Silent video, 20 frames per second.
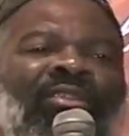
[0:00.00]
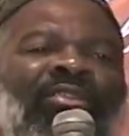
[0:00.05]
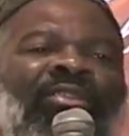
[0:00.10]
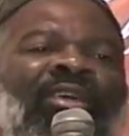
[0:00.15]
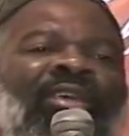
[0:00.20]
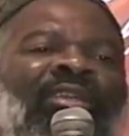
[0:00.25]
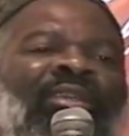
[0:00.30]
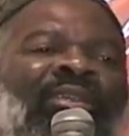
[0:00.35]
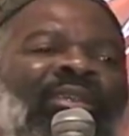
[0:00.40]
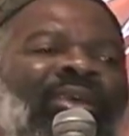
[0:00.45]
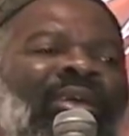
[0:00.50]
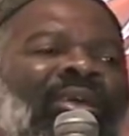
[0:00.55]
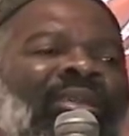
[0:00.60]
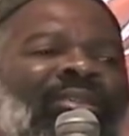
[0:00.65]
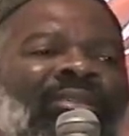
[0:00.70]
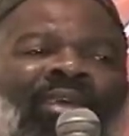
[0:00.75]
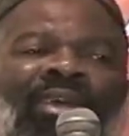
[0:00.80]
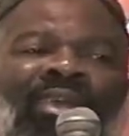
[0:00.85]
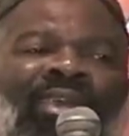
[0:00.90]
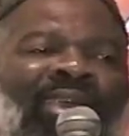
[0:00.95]
then
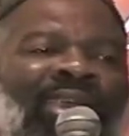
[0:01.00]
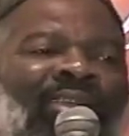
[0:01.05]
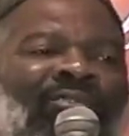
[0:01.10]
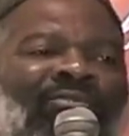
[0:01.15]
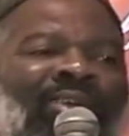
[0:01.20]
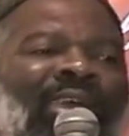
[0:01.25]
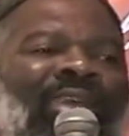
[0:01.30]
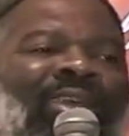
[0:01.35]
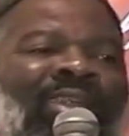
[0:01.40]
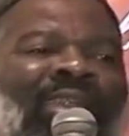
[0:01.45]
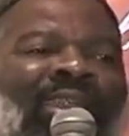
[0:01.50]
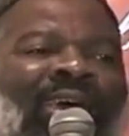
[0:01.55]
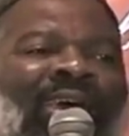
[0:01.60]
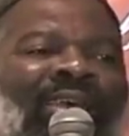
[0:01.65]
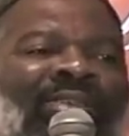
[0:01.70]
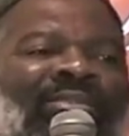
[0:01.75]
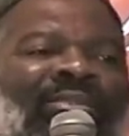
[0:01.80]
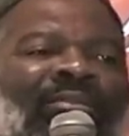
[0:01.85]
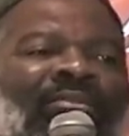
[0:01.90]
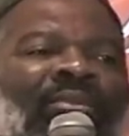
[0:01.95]
they can't
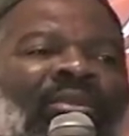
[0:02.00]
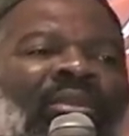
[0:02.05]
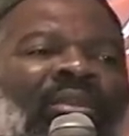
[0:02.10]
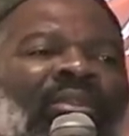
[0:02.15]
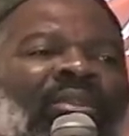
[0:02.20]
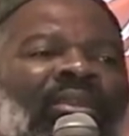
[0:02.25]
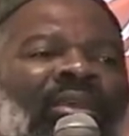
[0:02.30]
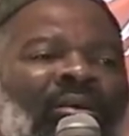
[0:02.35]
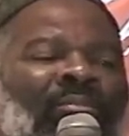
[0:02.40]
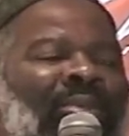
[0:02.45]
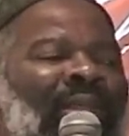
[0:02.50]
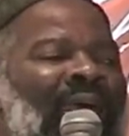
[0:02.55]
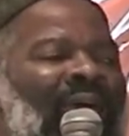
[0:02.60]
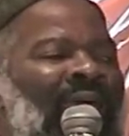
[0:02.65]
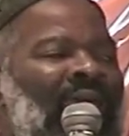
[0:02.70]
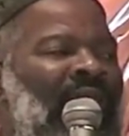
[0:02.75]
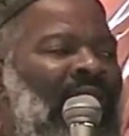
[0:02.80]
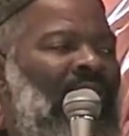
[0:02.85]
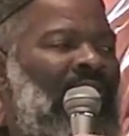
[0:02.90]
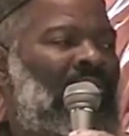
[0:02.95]
recognize it. They're
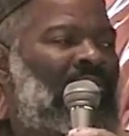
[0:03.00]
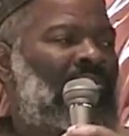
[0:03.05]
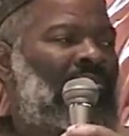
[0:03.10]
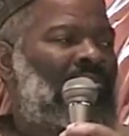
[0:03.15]
blind.